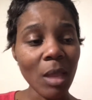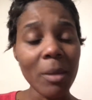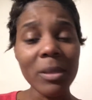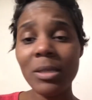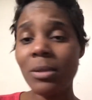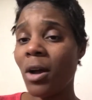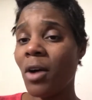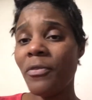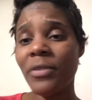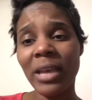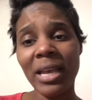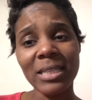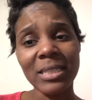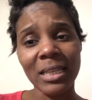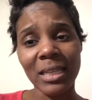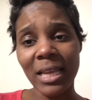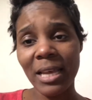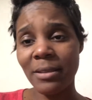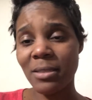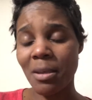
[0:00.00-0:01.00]
don't forget to
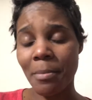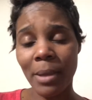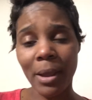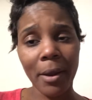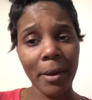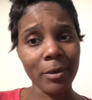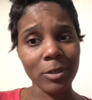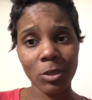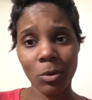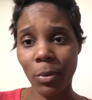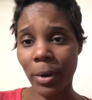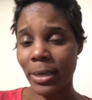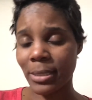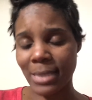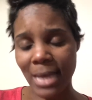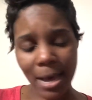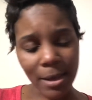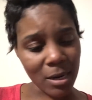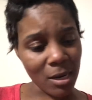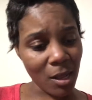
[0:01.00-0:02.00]
leave some encouraging words
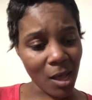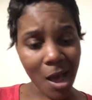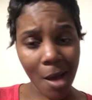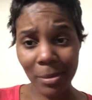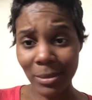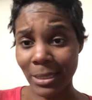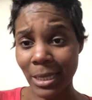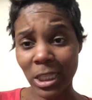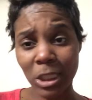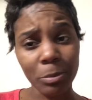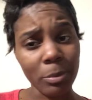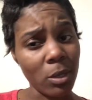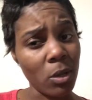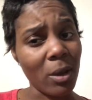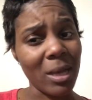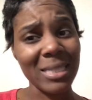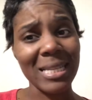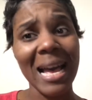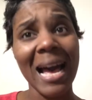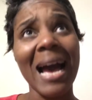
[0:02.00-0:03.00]
down in the comment section below
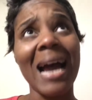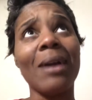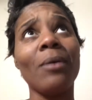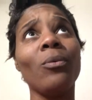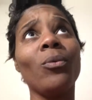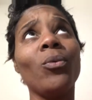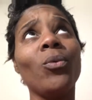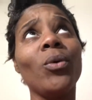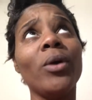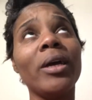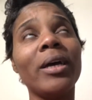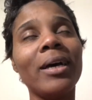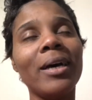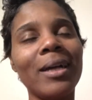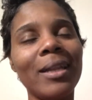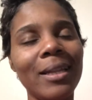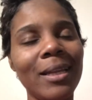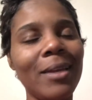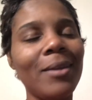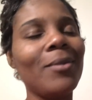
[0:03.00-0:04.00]
because I
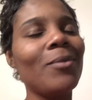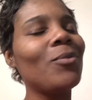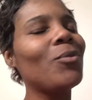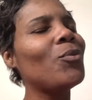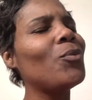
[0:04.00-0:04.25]
really,